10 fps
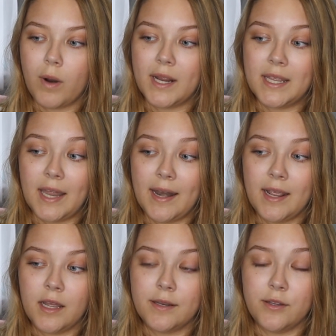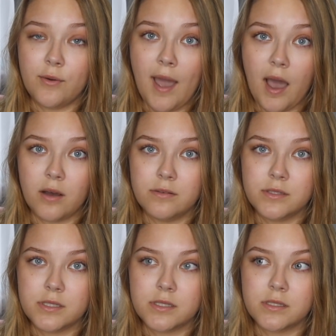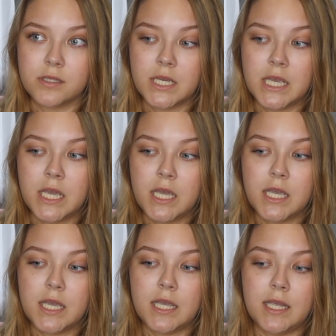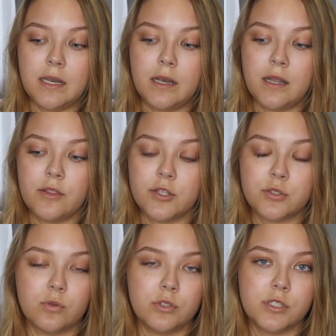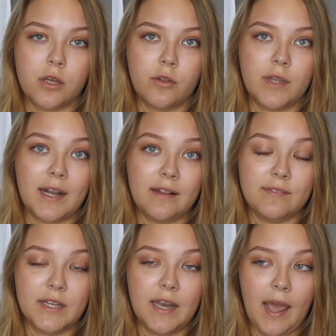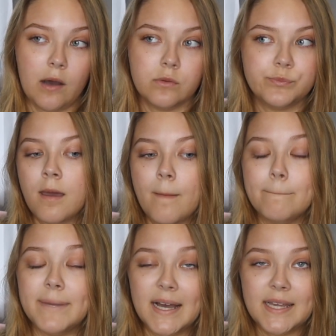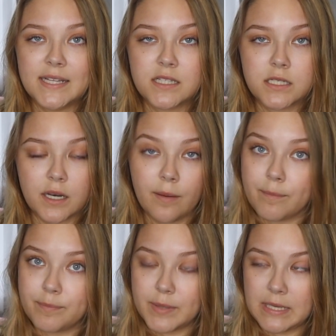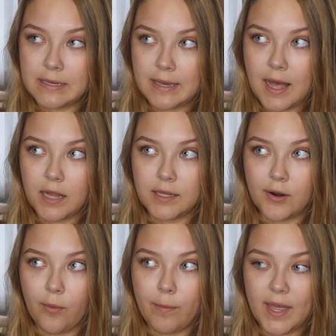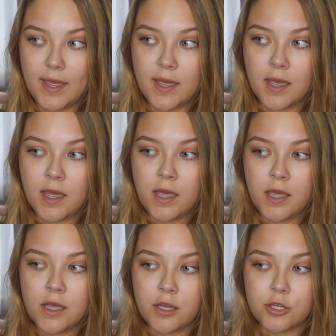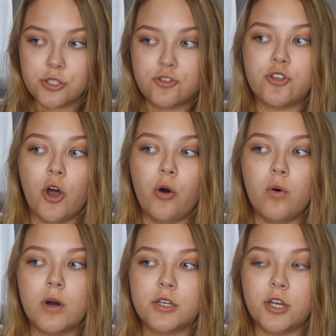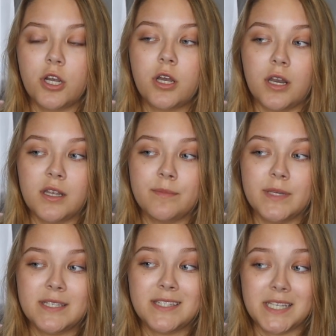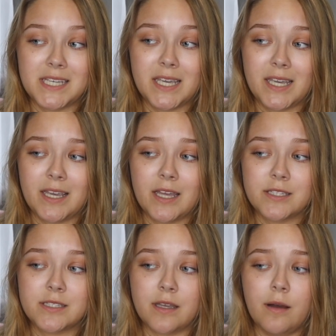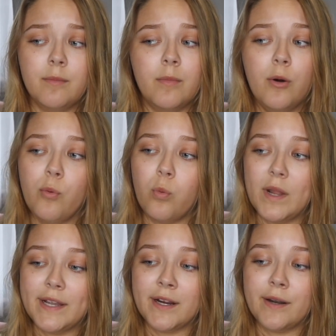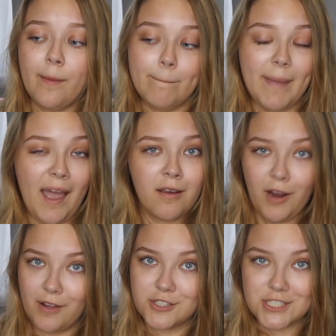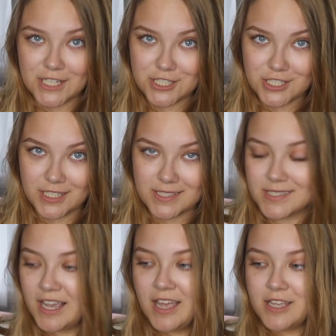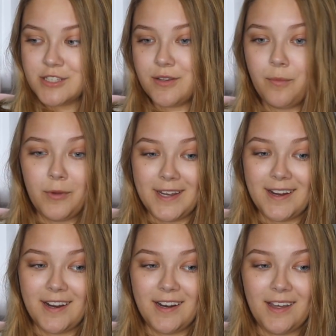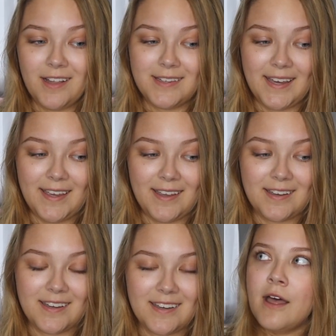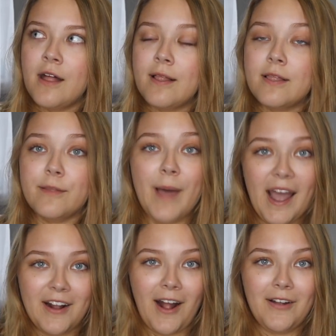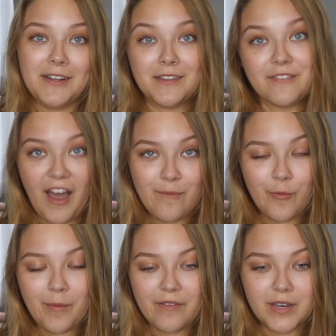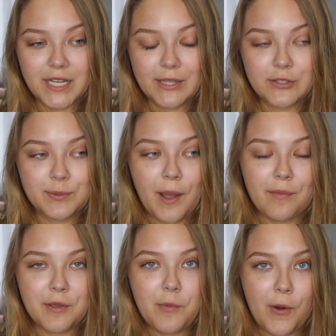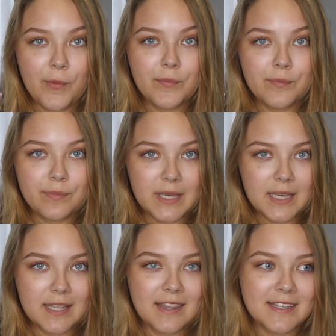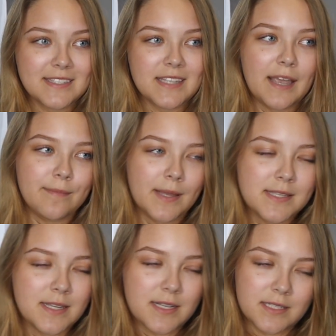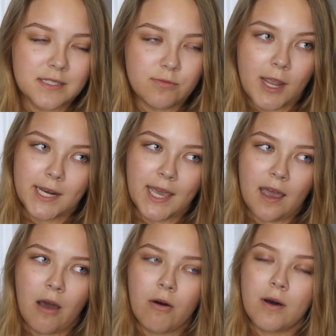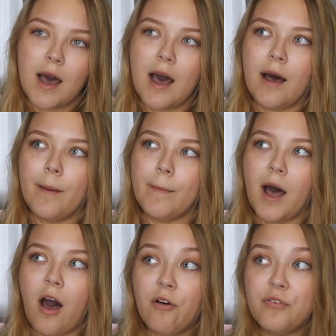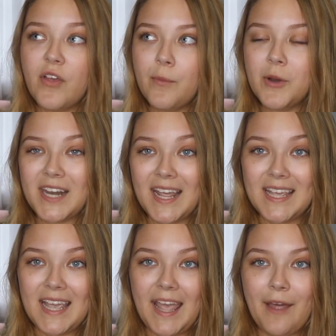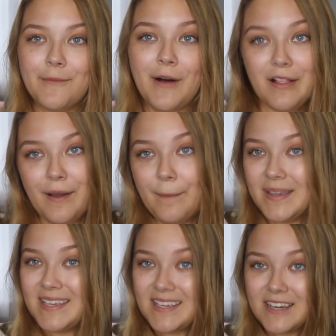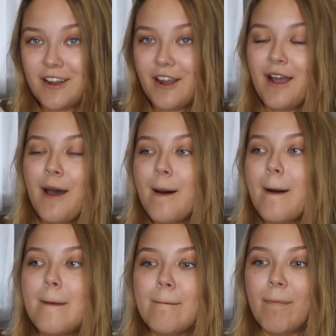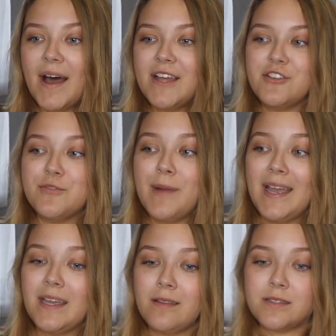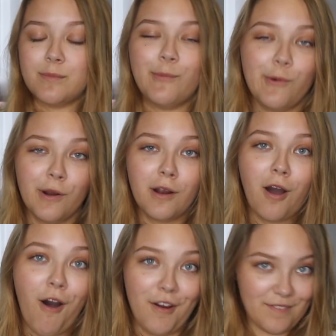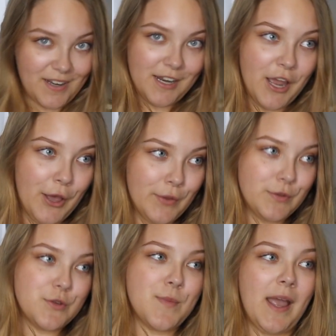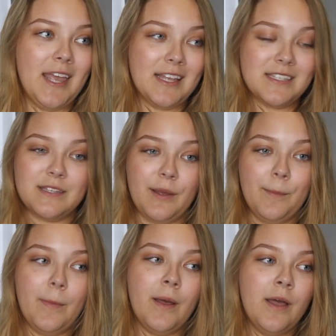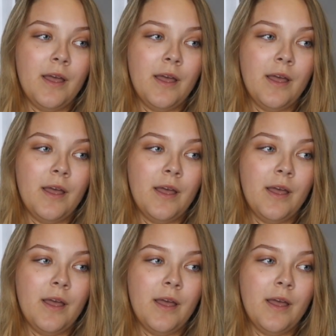we're getting a new house in the school zone that I live in now, but it's gonna be a little bit. So you're gonna be seeing some weird background changes, some weird, the background and the vibe of my videos probably won't be the same as it is right now. I'll film when I can while I'm here, but you might get some more car videos, you might get some